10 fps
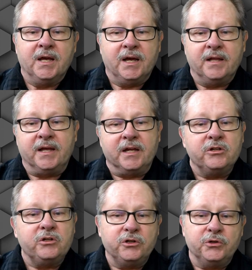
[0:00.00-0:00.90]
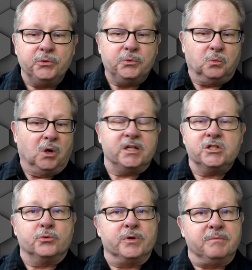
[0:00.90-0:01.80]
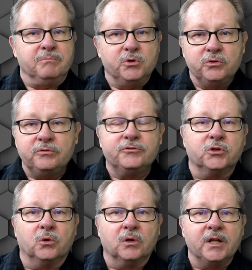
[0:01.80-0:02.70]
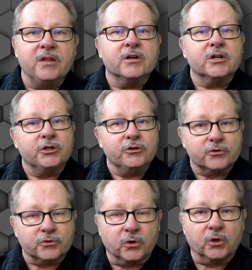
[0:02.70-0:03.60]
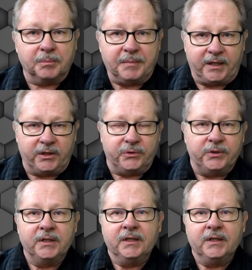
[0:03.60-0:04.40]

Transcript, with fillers: And then you want to remove totally the control menu.